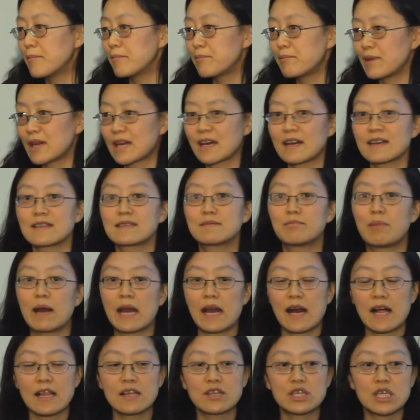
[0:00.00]
Because
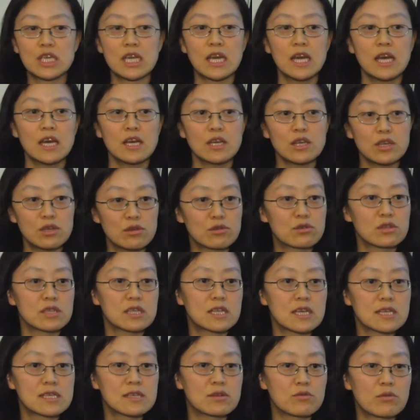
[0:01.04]
biology usually
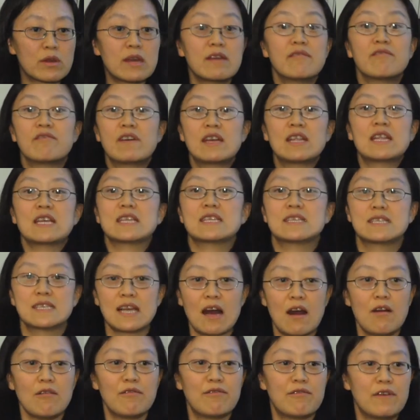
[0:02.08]
doesn't reinvent
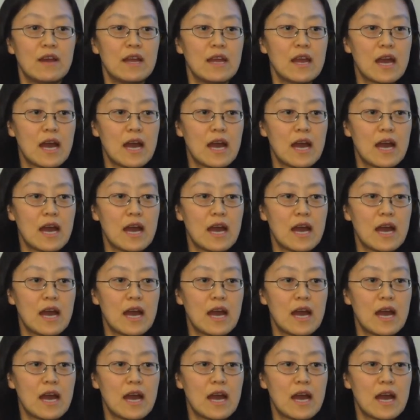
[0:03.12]
itself.